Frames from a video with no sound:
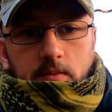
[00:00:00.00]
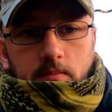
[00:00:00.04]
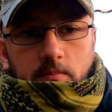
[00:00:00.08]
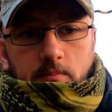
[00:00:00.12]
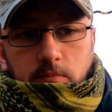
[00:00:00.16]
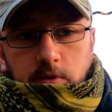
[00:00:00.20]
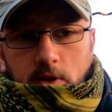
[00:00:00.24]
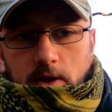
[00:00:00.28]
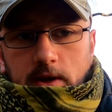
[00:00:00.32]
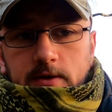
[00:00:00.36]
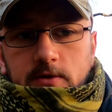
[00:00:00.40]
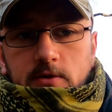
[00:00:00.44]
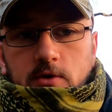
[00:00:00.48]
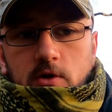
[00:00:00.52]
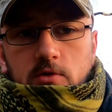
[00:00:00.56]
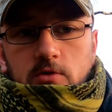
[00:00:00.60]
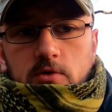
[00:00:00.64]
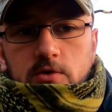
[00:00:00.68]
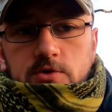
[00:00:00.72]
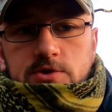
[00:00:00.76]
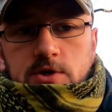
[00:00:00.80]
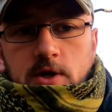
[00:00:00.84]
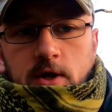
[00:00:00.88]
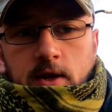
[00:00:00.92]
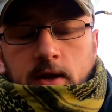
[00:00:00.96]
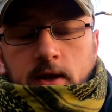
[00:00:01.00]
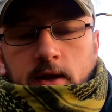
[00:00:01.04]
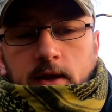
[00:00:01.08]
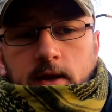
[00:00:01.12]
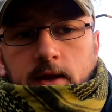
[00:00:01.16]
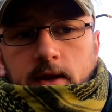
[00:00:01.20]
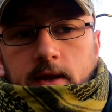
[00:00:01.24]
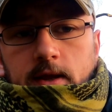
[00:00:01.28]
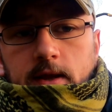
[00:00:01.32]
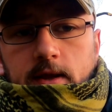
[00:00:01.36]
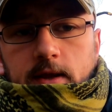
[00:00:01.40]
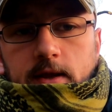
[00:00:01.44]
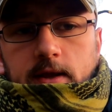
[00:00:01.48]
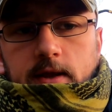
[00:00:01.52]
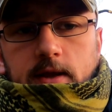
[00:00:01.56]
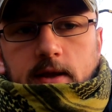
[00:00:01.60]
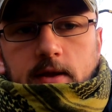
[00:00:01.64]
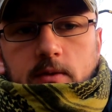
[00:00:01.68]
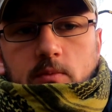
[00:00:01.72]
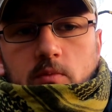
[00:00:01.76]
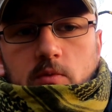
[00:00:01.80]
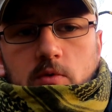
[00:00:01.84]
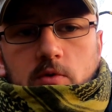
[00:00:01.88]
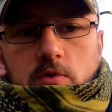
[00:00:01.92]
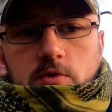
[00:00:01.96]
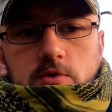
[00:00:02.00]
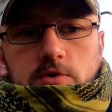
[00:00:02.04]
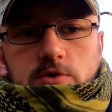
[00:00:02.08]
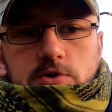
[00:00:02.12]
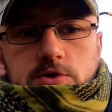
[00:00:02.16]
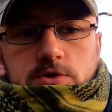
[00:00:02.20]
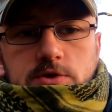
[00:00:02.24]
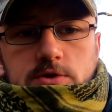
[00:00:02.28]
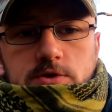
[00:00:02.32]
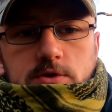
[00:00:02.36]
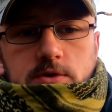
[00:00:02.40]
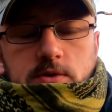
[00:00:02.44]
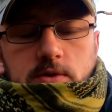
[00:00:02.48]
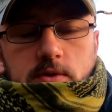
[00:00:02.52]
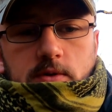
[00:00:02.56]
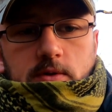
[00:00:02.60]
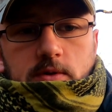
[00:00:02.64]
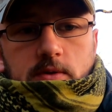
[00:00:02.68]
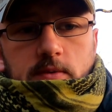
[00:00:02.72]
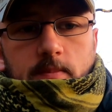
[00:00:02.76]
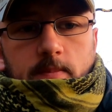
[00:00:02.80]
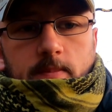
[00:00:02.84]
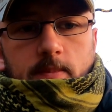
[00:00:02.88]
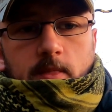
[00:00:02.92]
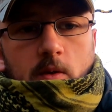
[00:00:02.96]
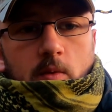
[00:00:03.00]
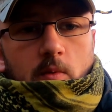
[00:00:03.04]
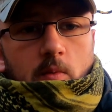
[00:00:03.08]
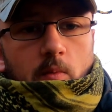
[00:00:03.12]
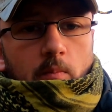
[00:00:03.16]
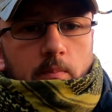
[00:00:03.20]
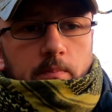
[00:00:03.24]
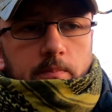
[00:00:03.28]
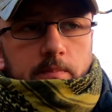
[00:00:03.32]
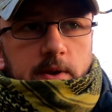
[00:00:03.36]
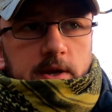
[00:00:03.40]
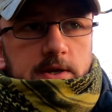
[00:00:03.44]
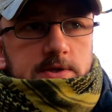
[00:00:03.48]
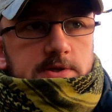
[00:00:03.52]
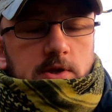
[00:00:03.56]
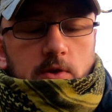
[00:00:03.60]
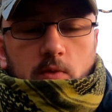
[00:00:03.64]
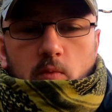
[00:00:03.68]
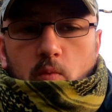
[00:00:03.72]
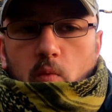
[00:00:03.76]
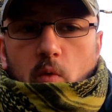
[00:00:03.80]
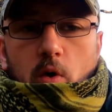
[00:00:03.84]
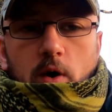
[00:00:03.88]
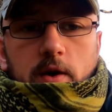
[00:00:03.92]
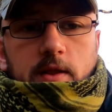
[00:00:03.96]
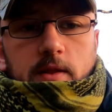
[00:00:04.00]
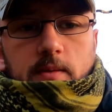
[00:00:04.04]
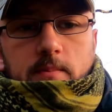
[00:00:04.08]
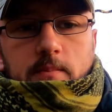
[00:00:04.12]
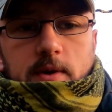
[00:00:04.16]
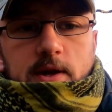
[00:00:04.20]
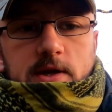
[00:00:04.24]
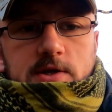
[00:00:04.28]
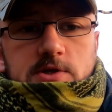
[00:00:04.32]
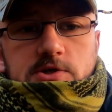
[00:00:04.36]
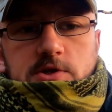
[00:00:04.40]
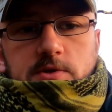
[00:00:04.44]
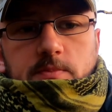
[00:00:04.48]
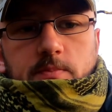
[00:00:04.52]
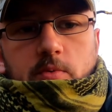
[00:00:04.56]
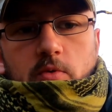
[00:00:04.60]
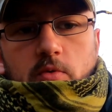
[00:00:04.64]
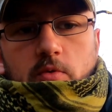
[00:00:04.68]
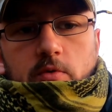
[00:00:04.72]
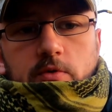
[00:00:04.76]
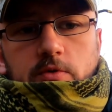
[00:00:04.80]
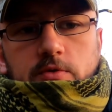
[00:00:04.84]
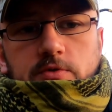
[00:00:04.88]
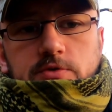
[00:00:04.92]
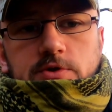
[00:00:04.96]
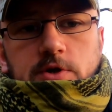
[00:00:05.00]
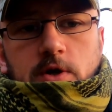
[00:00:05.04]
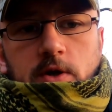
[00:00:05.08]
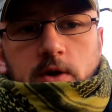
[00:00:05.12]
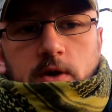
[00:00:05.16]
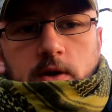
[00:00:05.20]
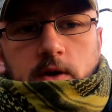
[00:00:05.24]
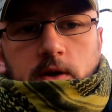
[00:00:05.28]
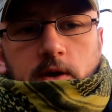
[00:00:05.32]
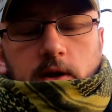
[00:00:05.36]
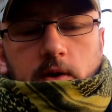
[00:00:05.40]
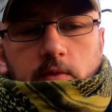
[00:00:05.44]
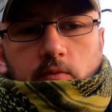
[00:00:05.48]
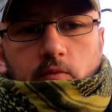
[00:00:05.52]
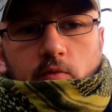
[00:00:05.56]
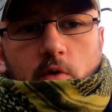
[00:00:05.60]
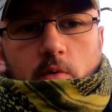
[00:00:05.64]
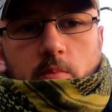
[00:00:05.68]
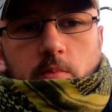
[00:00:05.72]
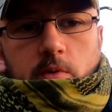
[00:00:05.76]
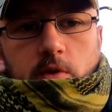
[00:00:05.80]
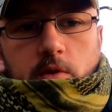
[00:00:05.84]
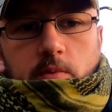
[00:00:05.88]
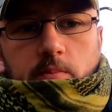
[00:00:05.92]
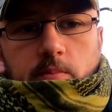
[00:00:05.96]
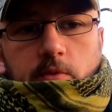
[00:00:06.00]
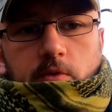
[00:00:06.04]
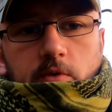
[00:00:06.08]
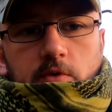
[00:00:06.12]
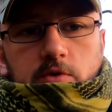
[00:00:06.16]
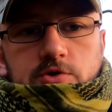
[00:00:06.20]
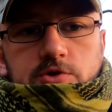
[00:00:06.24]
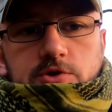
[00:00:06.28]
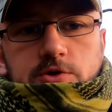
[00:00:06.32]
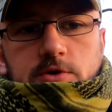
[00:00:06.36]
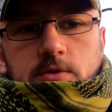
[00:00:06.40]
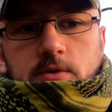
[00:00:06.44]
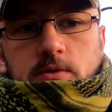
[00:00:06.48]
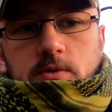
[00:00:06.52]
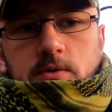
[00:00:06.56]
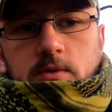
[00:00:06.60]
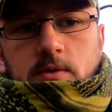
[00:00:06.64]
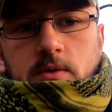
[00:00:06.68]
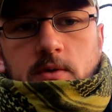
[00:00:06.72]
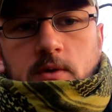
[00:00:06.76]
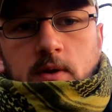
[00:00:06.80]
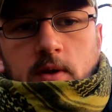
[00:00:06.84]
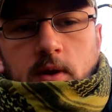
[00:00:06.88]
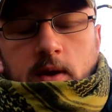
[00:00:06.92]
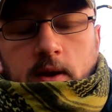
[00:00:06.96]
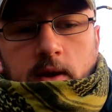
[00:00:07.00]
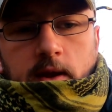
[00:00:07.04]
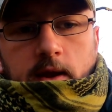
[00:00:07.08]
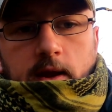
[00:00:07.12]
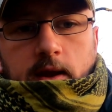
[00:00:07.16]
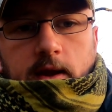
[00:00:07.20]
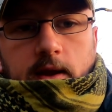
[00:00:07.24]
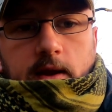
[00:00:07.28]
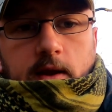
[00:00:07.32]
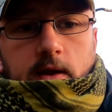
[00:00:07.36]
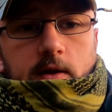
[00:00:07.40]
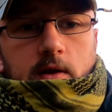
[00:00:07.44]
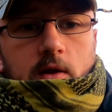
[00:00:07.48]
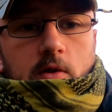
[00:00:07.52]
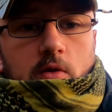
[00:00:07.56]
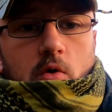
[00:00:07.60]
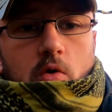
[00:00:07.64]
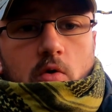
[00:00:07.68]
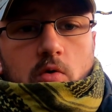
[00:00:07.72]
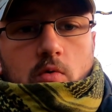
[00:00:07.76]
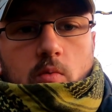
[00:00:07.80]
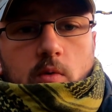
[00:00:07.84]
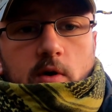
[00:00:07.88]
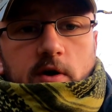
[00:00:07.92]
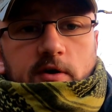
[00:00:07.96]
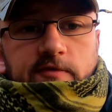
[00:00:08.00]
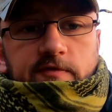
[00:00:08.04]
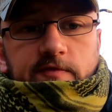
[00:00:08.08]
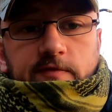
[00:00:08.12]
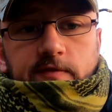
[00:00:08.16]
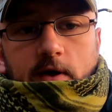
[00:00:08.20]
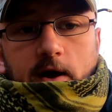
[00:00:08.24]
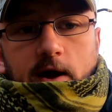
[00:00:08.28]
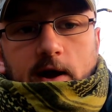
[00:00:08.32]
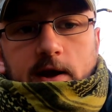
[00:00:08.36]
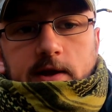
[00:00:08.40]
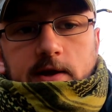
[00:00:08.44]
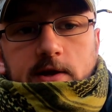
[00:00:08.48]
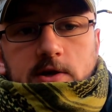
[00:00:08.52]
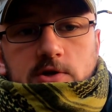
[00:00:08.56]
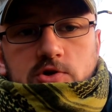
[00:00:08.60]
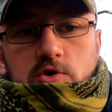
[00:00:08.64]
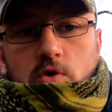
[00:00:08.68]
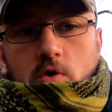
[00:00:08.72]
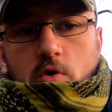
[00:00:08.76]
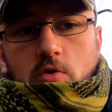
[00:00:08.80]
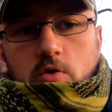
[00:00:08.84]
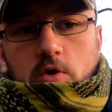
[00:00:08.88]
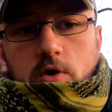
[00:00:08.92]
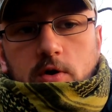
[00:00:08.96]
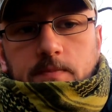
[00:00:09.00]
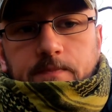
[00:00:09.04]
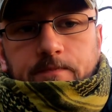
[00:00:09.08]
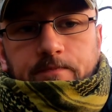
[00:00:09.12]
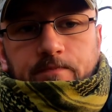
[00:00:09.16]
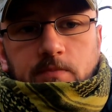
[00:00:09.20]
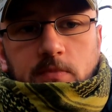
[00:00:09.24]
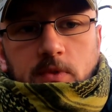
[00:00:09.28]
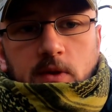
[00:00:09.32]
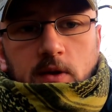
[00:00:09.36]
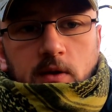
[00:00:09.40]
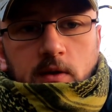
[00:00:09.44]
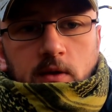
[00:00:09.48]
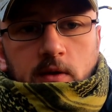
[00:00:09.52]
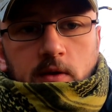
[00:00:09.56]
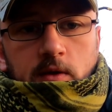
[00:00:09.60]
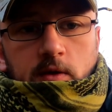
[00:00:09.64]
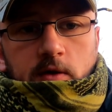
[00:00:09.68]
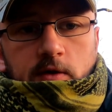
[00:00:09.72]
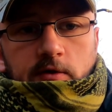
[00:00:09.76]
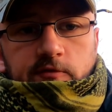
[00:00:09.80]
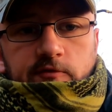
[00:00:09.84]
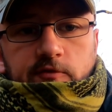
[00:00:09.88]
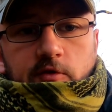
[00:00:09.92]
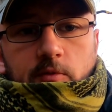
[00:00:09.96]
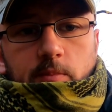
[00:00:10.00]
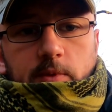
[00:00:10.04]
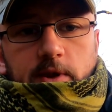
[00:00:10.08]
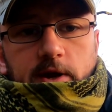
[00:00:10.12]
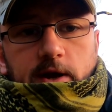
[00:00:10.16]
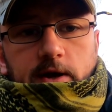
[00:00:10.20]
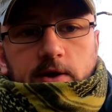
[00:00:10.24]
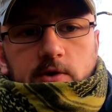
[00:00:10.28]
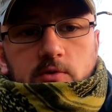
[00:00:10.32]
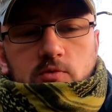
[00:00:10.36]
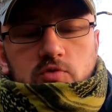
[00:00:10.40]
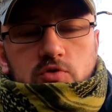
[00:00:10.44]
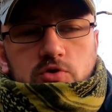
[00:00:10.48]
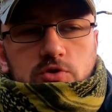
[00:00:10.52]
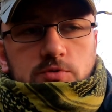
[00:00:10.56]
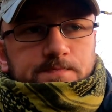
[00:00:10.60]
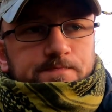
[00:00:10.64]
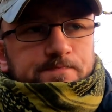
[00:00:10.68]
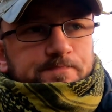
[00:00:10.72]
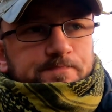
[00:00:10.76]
Black Douglas, he was basically one of the main supporters of Robert the Bruce, along with Angus Og from the Isles.